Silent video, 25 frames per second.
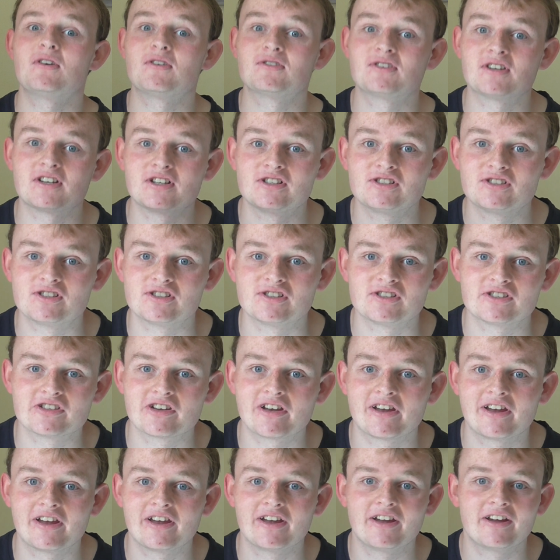world, I should
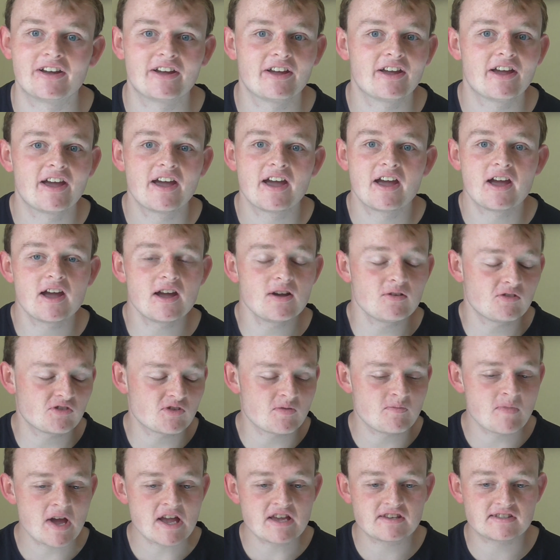say. It
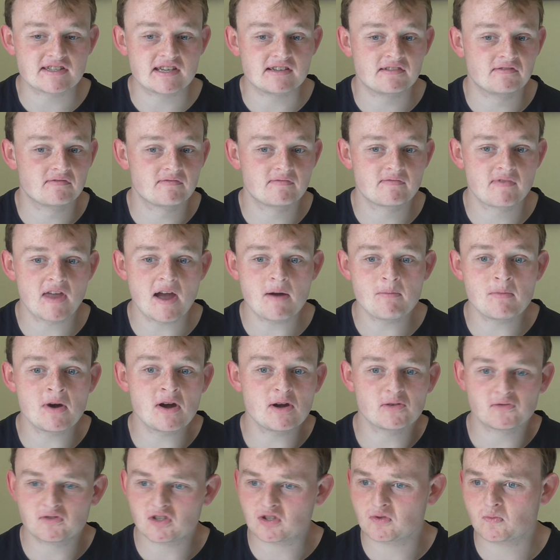was amazing. That
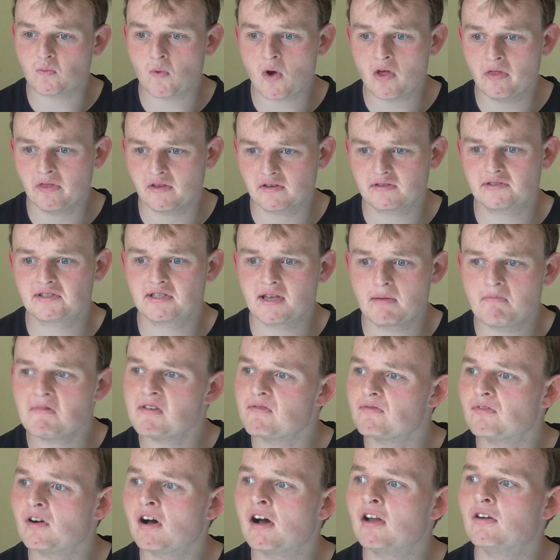might have just won the
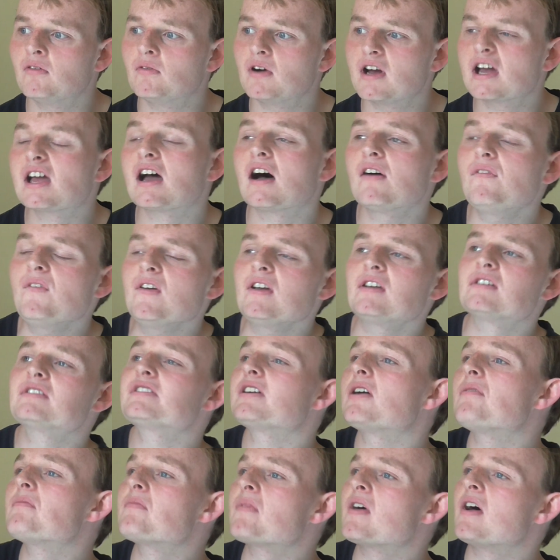semi-final. I think
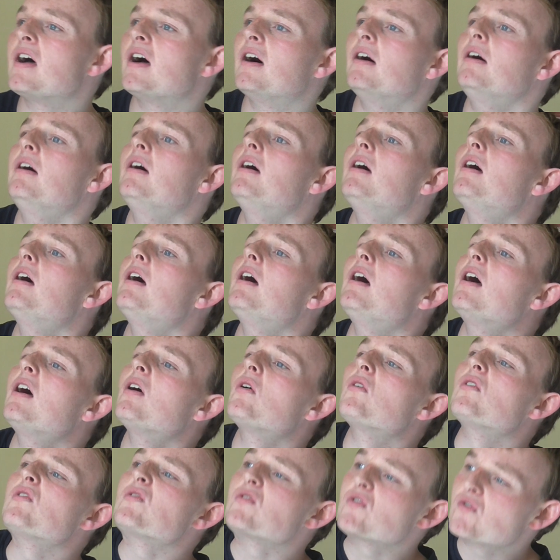it's up there
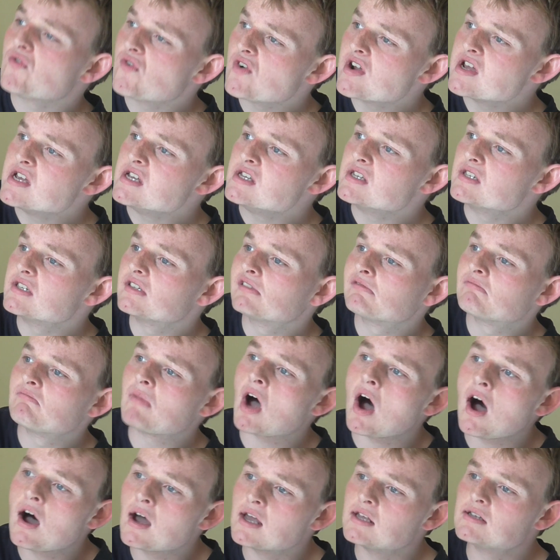with Greece,
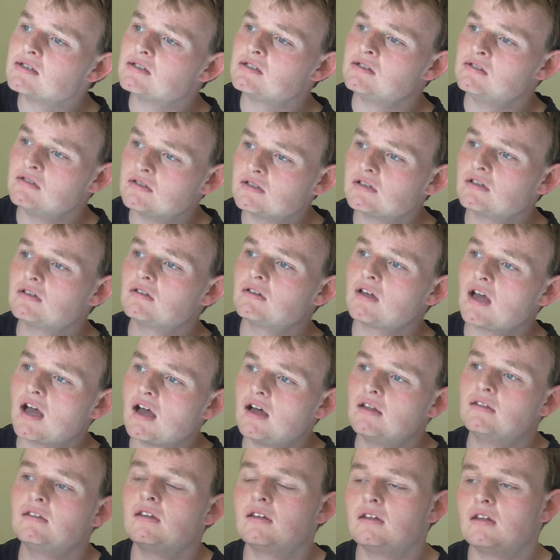Iceland,
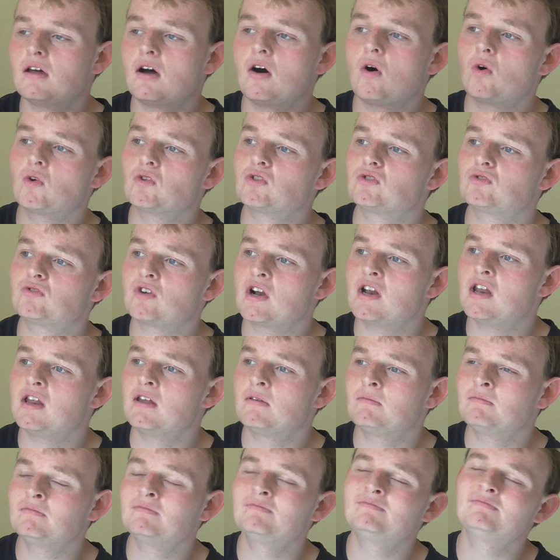and the
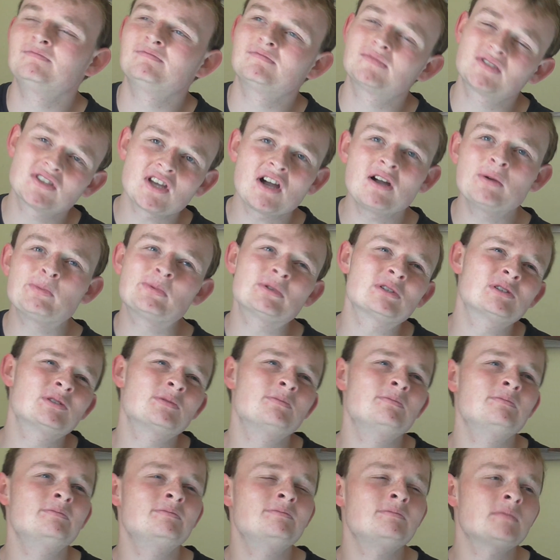Australia.
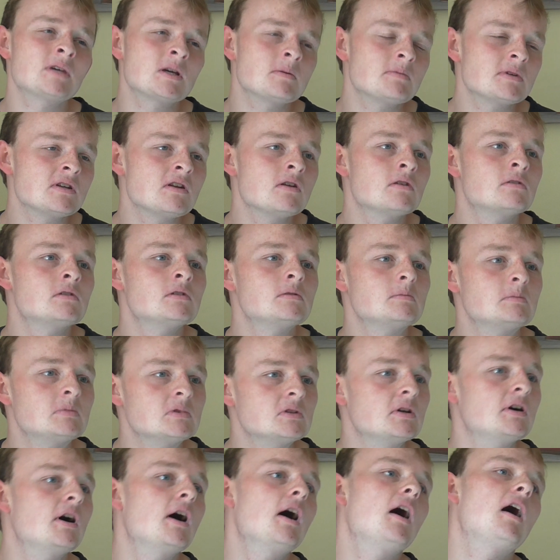Cyprus, maybe not,
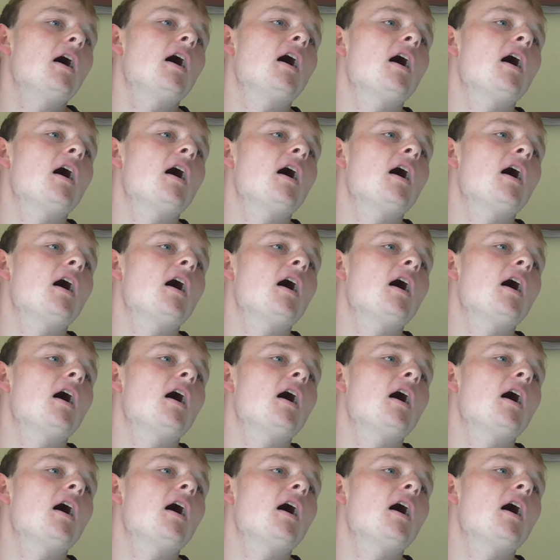but